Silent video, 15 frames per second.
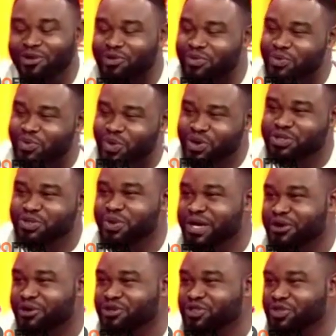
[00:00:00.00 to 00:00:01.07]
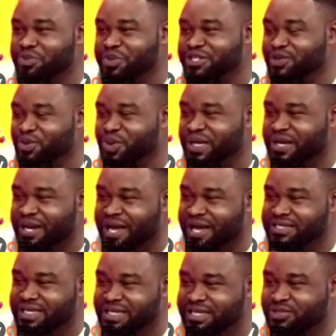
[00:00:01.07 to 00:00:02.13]
what we're going to be doing
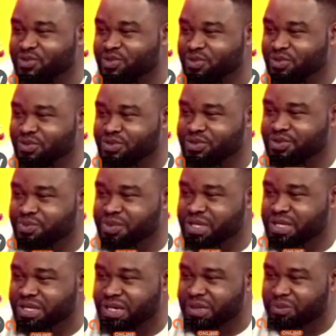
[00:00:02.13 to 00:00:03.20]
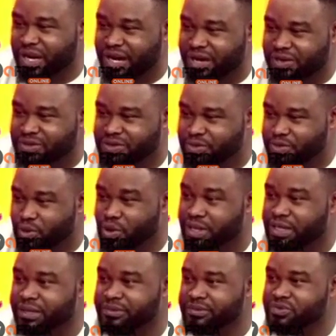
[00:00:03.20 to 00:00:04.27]
largely is to speak about
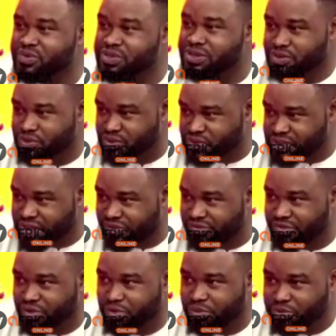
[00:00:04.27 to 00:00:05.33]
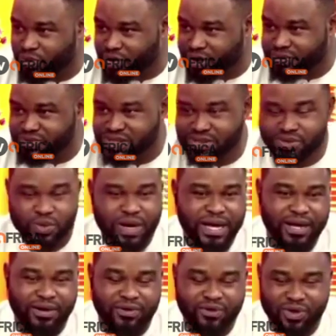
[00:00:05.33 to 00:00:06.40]
poems, do some of your poems as
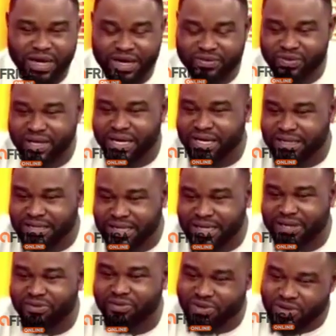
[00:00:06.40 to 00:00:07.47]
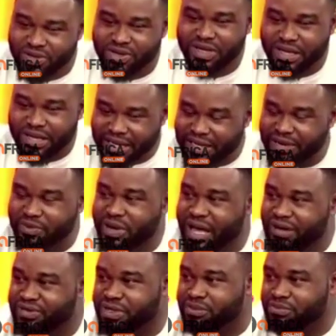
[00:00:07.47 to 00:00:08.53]
well, and then uh, uh, we have
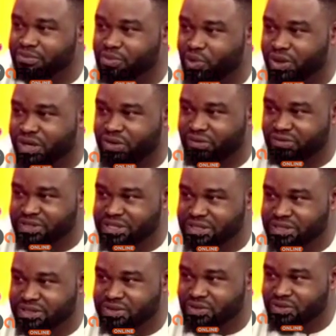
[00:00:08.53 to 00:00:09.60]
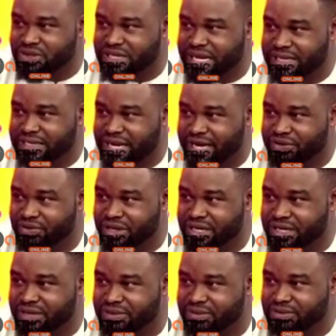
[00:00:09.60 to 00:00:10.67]
some quick conversations on that. Are you ready?
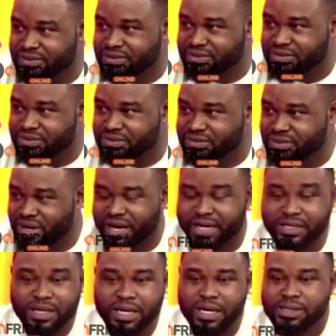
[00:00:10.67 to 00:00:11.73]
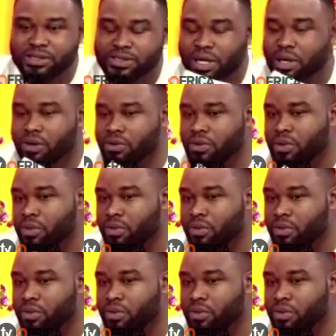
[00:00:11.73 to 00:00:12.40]
Very Right. So